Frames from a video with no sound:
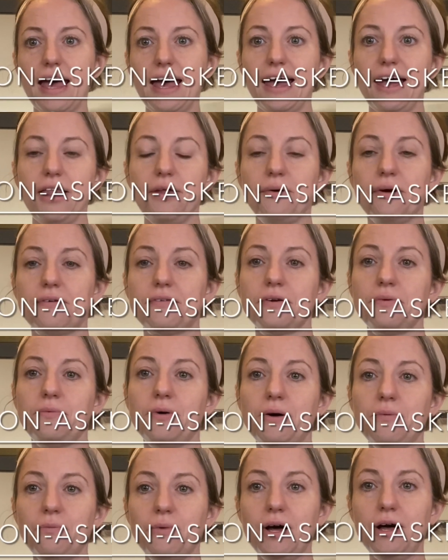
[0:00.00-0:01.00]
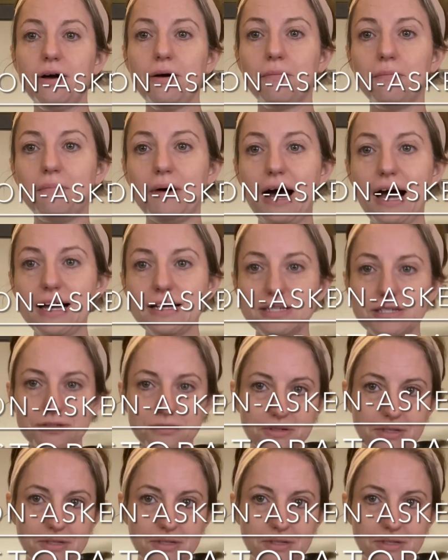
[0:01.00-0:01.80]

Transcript: Hello everyone, welcome back to